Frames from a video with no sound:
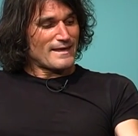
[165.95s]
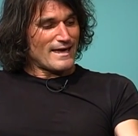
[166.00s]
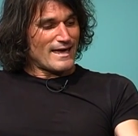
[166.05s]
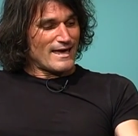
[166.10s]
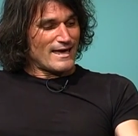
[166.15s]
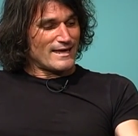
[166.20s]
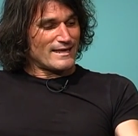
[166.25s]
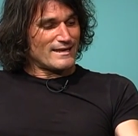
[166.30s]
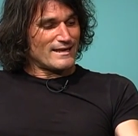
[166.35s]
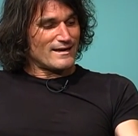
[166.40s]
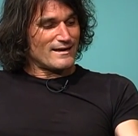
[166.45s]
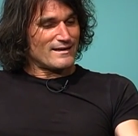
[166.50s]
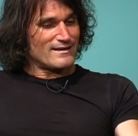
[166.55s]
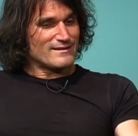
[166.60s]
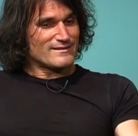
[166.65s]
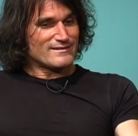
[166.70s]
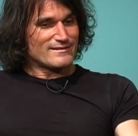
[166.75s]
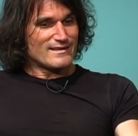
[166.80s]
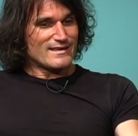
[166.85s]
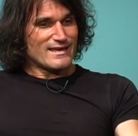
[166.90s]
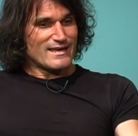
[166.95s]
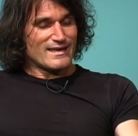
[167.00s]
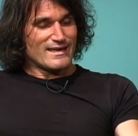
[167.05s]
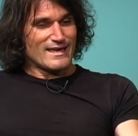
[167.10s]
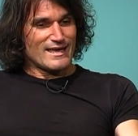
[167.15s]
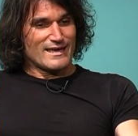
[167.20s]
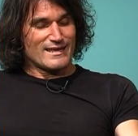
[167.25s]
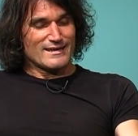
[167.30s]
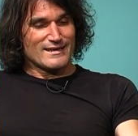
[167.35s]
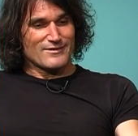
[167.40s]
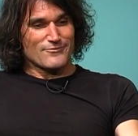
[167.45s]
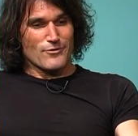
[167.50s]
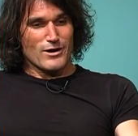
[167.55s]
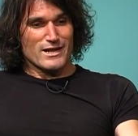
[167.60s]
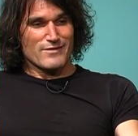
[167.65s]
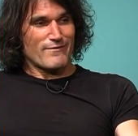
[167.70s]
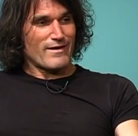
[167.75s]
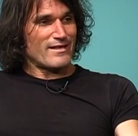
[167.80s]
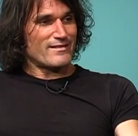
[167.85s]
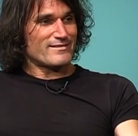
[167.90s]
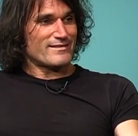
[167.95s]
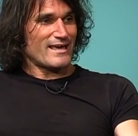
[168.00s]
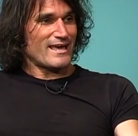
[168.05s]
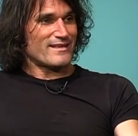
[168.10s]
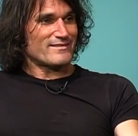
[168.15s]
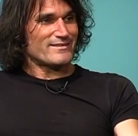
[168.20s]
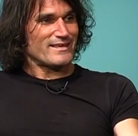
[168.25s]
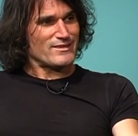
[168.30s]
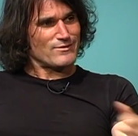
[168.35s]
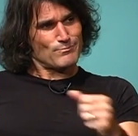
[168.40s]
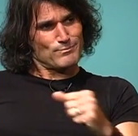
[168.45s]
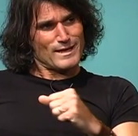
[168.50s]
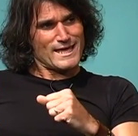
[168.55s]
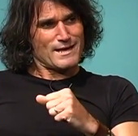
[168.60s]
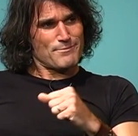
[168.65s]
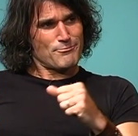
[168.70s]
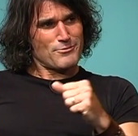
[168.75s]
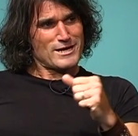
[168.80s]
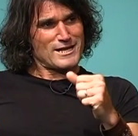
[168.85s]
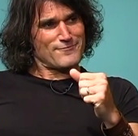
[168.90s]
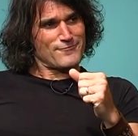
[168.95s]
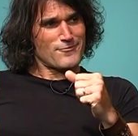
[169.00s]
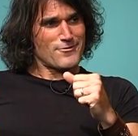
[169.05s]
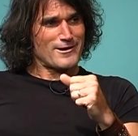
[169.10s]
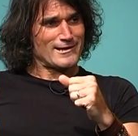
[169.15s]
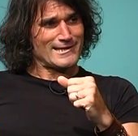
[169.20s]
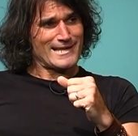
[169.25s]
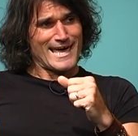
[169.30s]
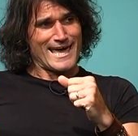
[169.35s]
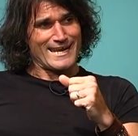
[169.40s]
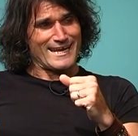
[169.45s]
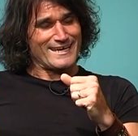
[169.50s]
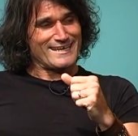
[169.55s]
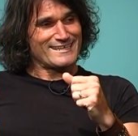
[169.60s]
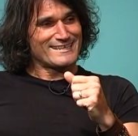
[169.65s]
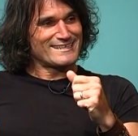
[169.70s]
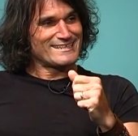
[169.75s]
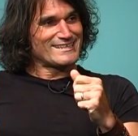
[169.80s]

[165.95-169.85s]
And, uh, and uh, Ronnie Van Zant says, Play it pretty for Atlanta.